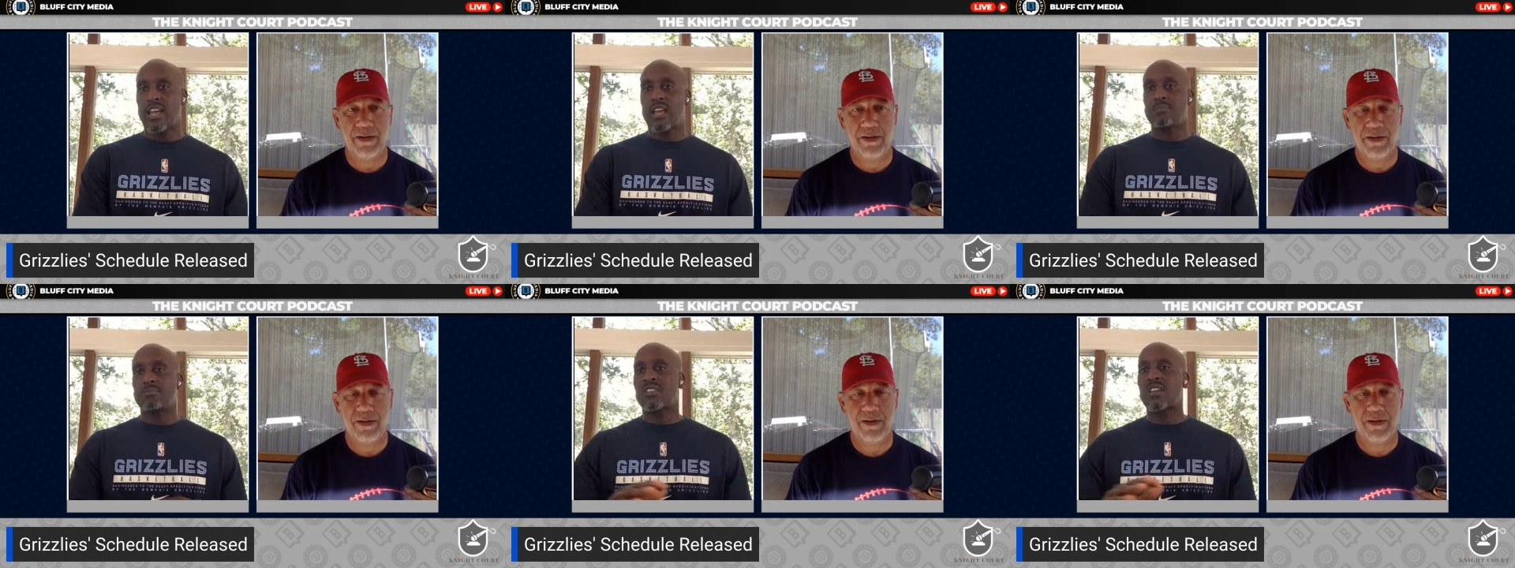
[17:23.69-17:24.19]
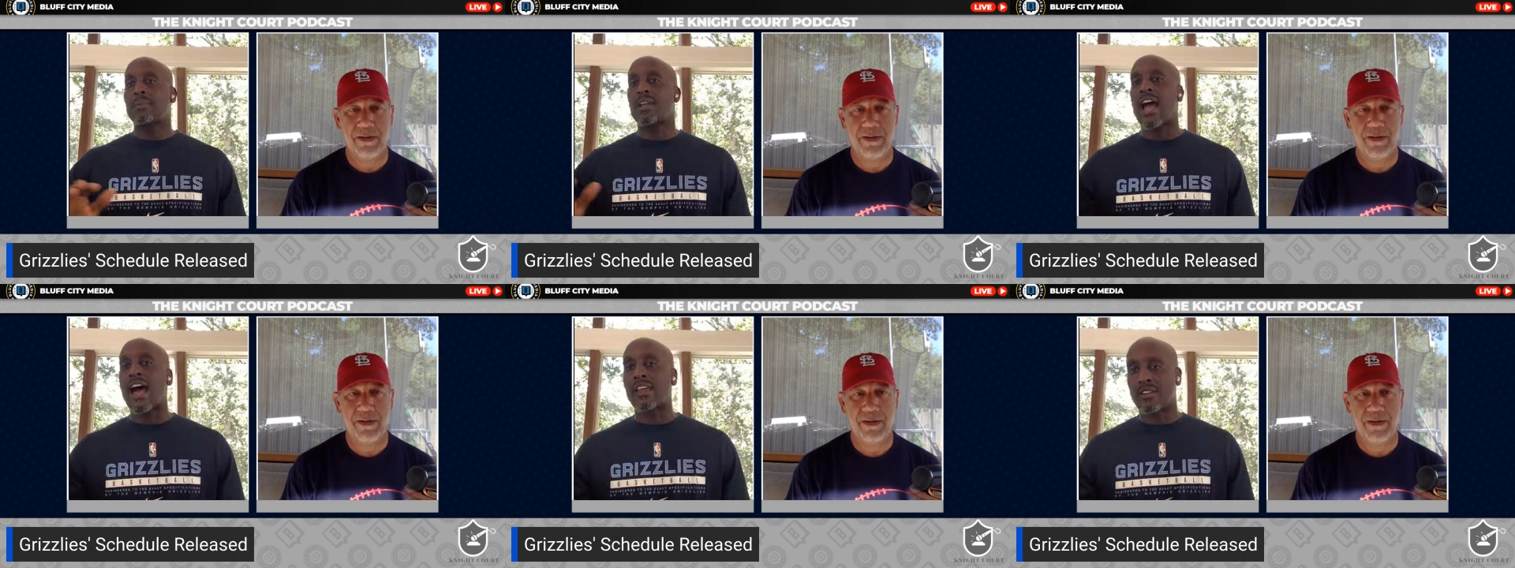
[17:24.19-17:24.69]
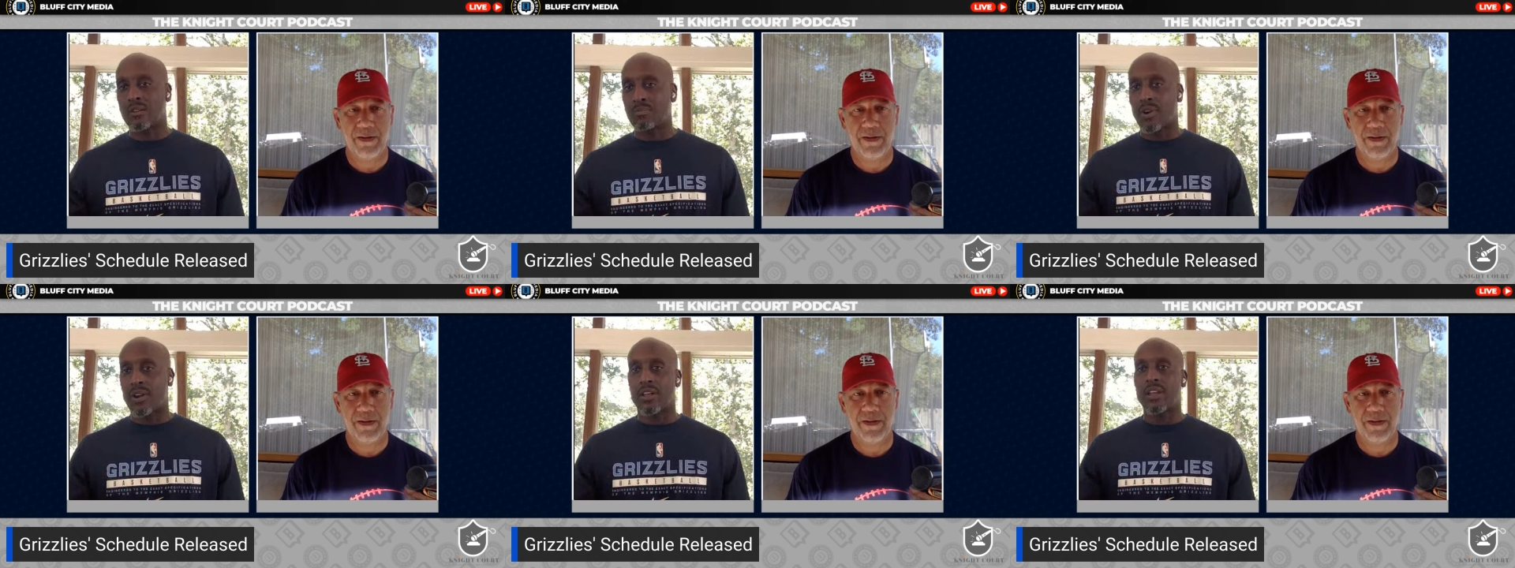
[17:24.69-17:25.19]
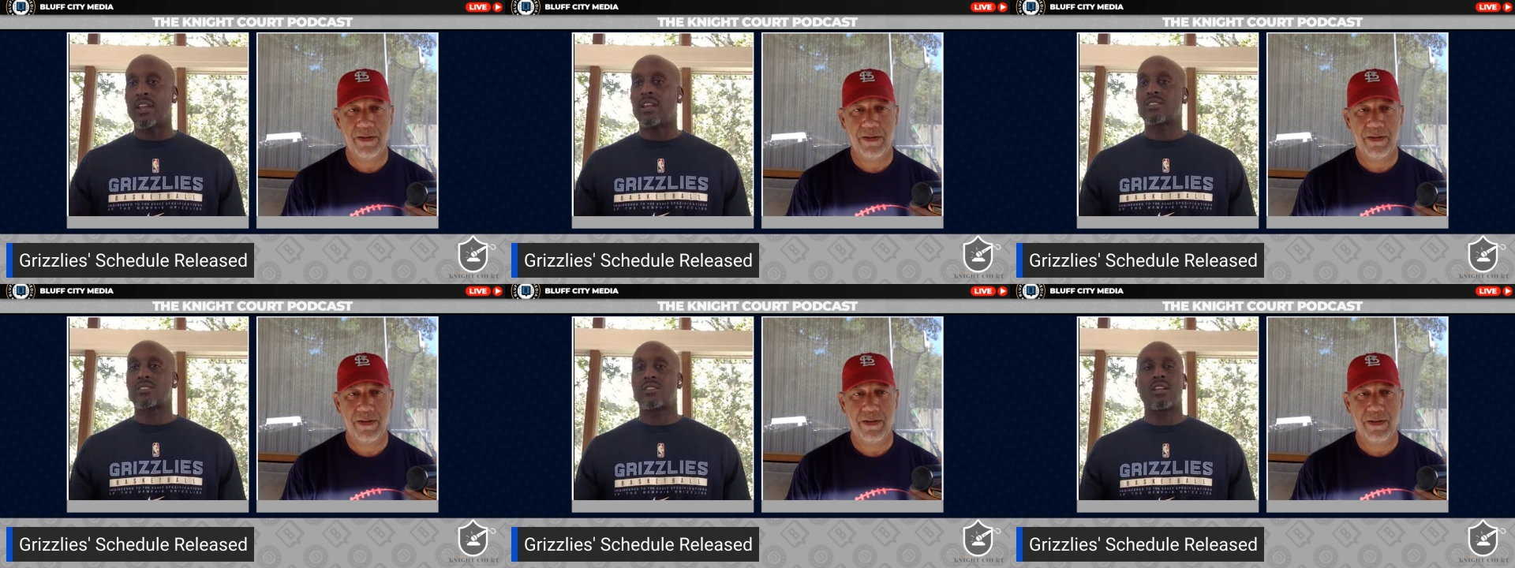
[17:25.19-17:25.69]
Speaker 1: games coming out of the break. And
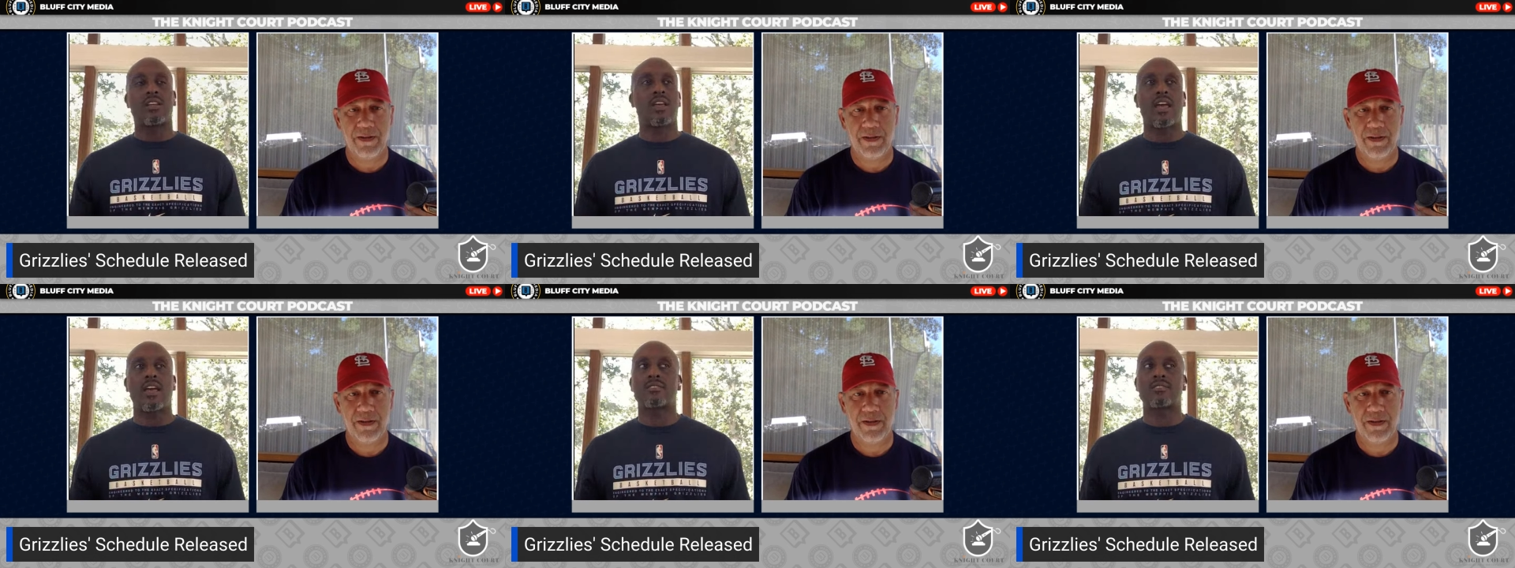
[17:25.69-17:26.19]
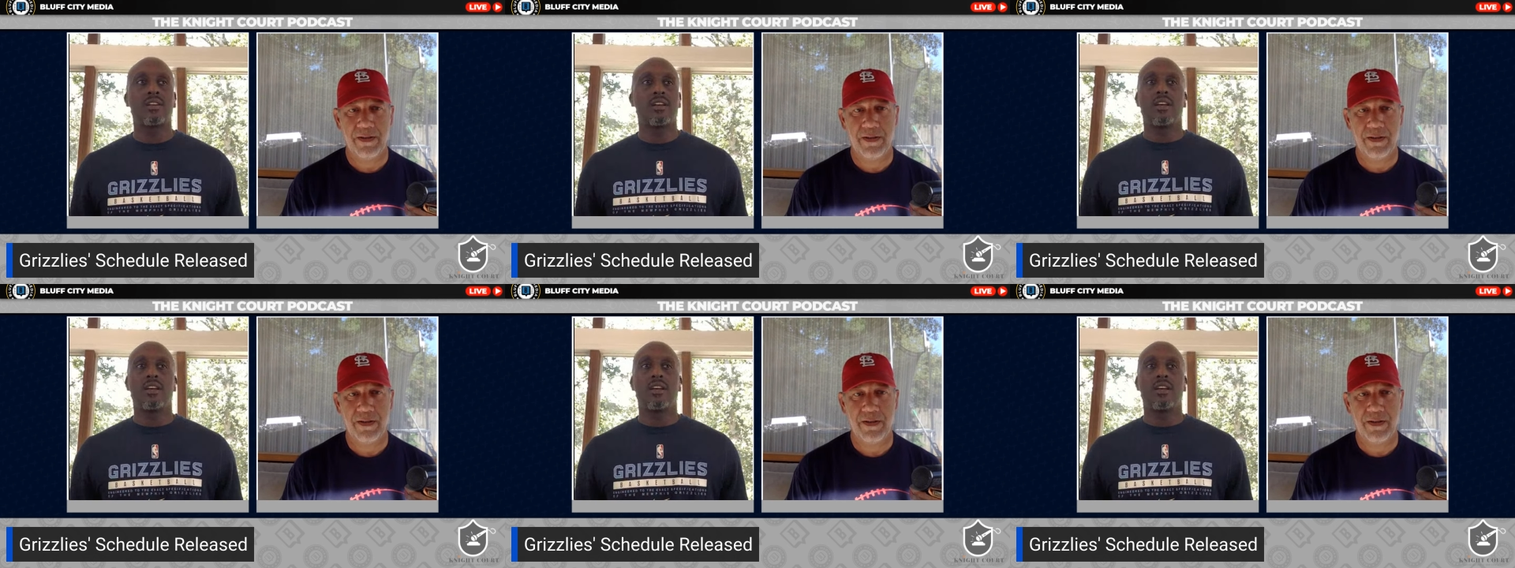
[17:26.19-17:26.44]
it's it has